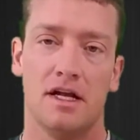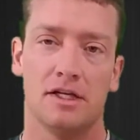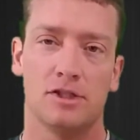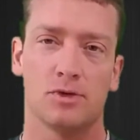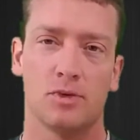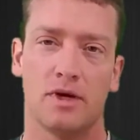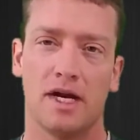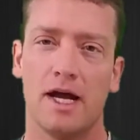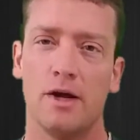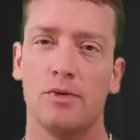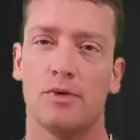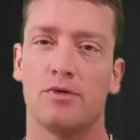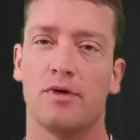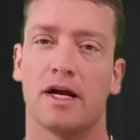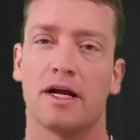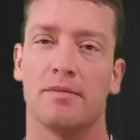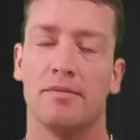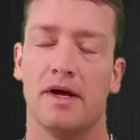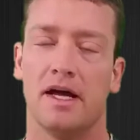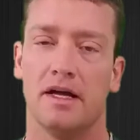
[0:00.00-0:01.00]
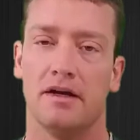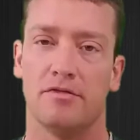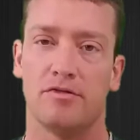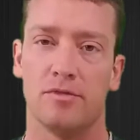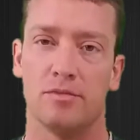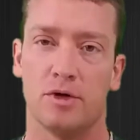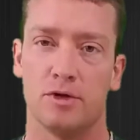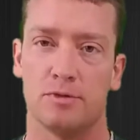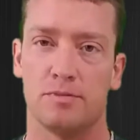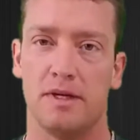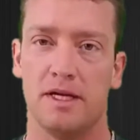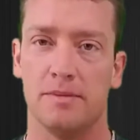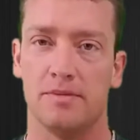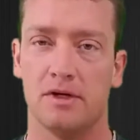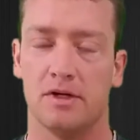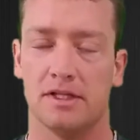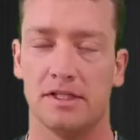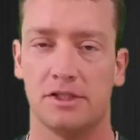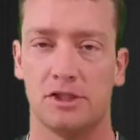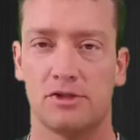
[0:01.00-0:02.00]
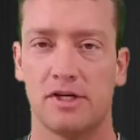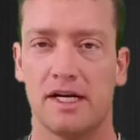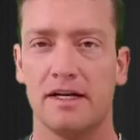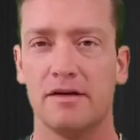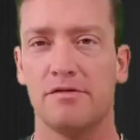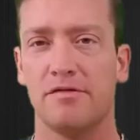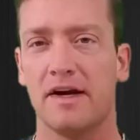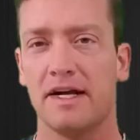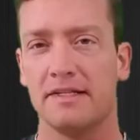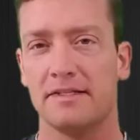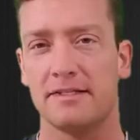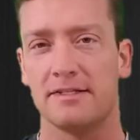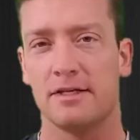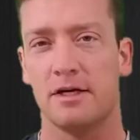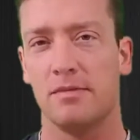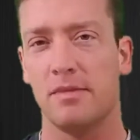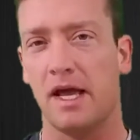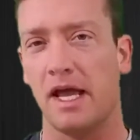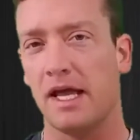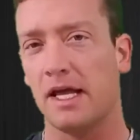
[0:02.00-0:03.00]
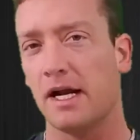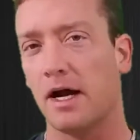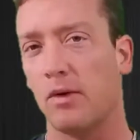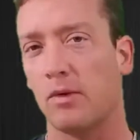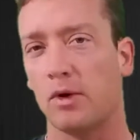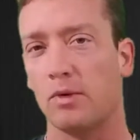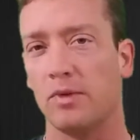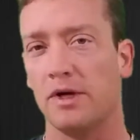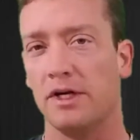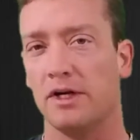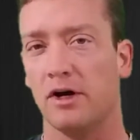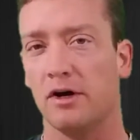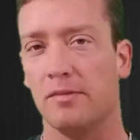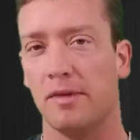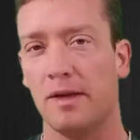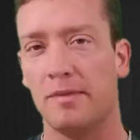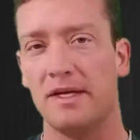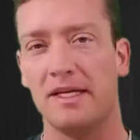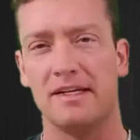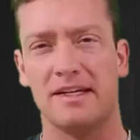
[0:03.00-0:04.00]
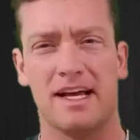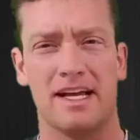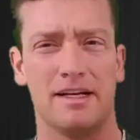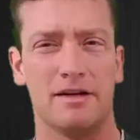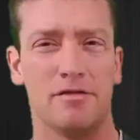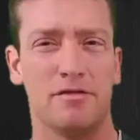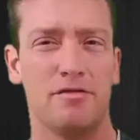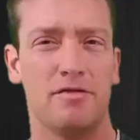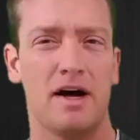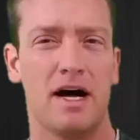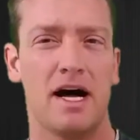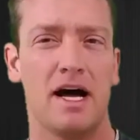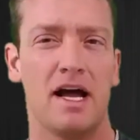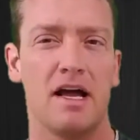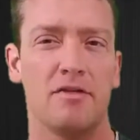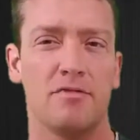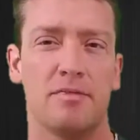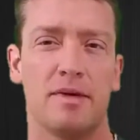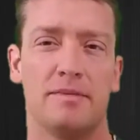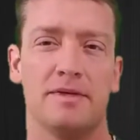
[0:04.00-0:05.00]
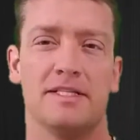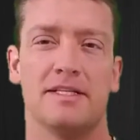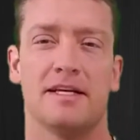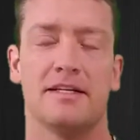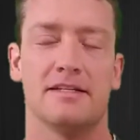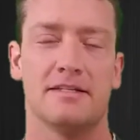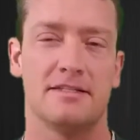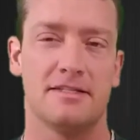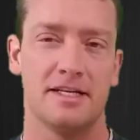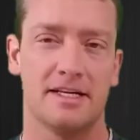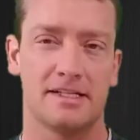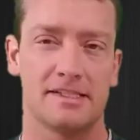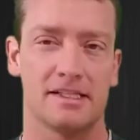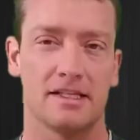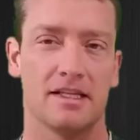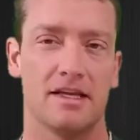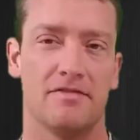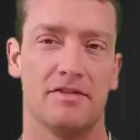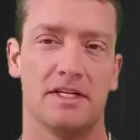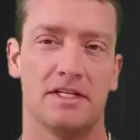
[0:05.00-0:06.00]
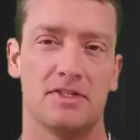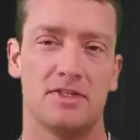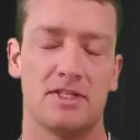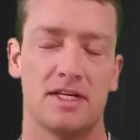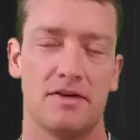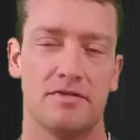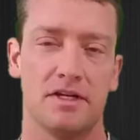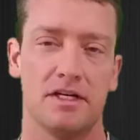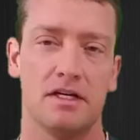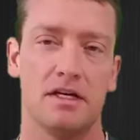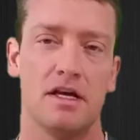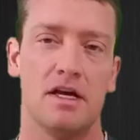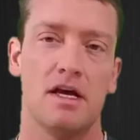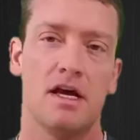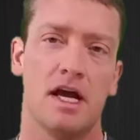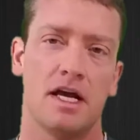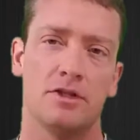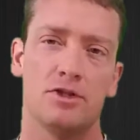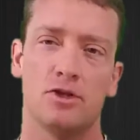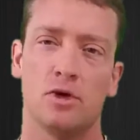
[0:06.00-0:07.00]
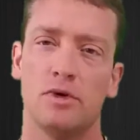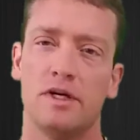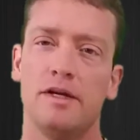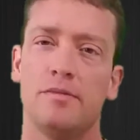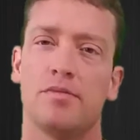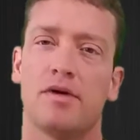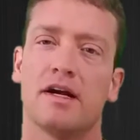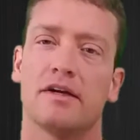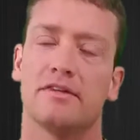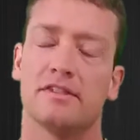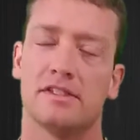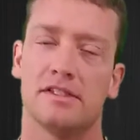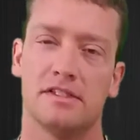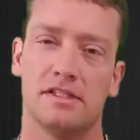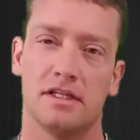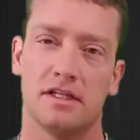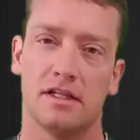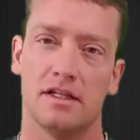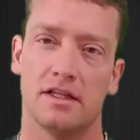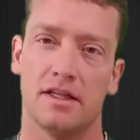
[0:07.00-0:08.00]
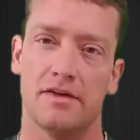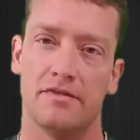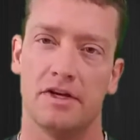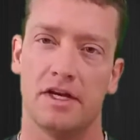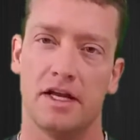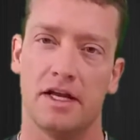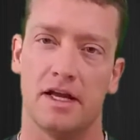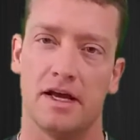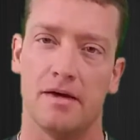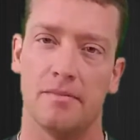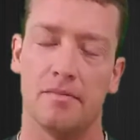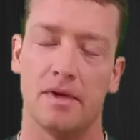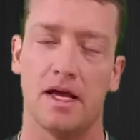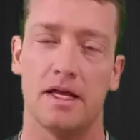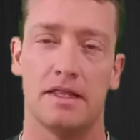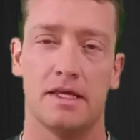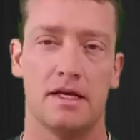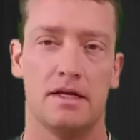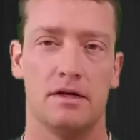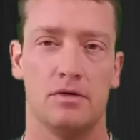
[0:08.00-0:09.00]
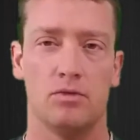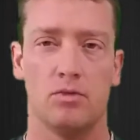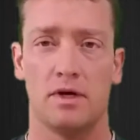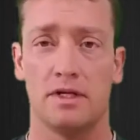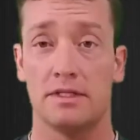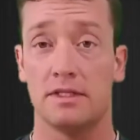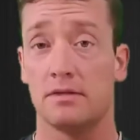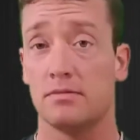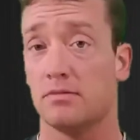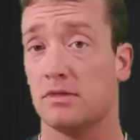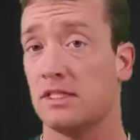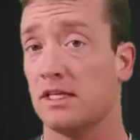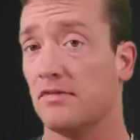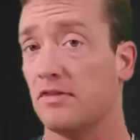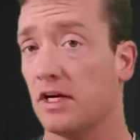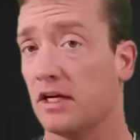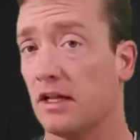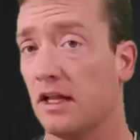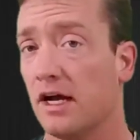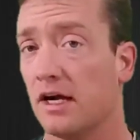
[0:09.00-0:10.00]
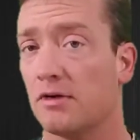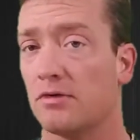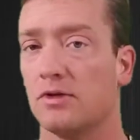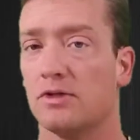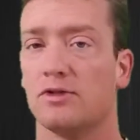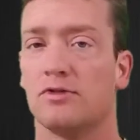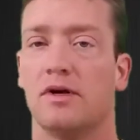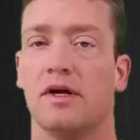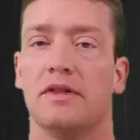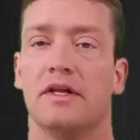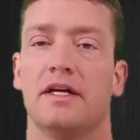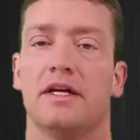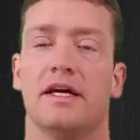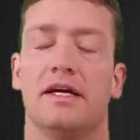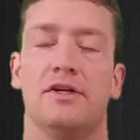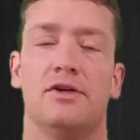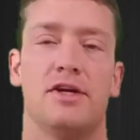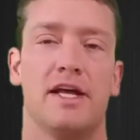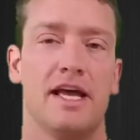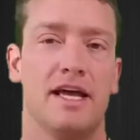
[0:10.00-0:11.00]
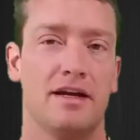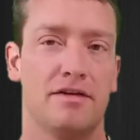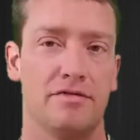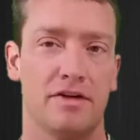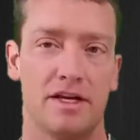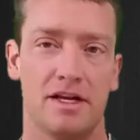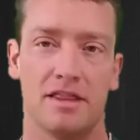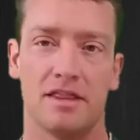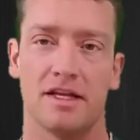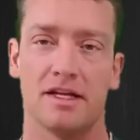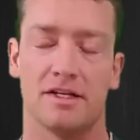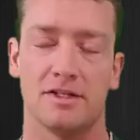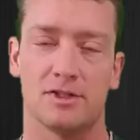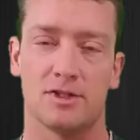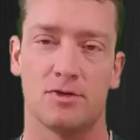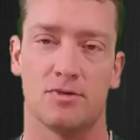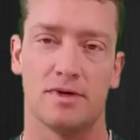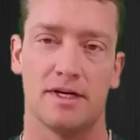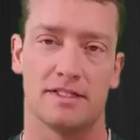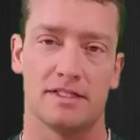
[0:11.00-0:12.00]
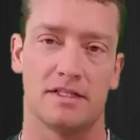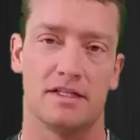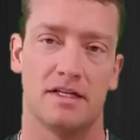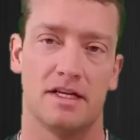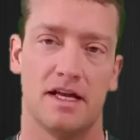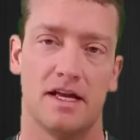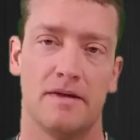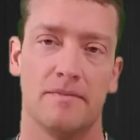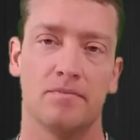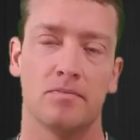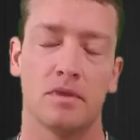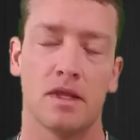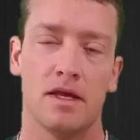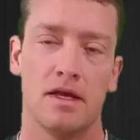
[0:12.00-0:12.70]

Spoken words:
So what I would recommend for most people is trying to find some 8-hour window, maybe 9 to 5, maybe 10 to 6, 11 to 7, and don't eat breakfast until 11 a.m. And then once 7 o'clock rolls around that night, you can't have anything else the rest of the day.